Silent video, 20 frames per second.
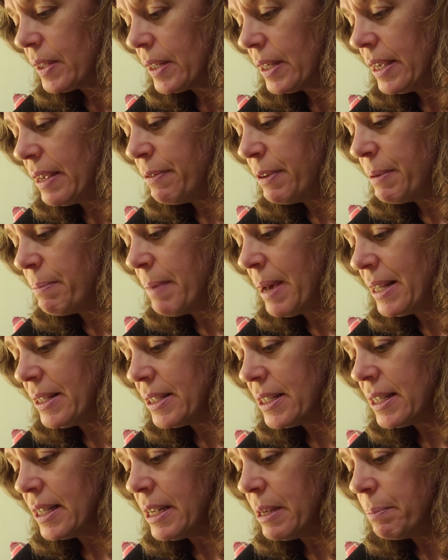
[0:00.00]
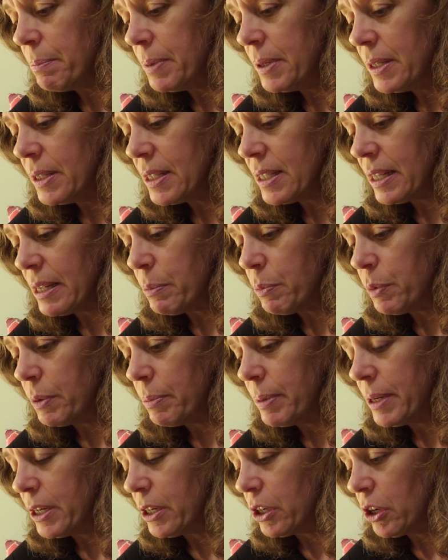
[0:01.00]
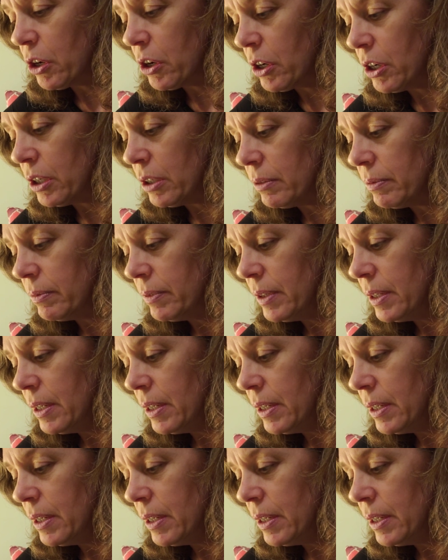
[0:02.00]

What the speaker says: If he met sleep, sleep would be a girl.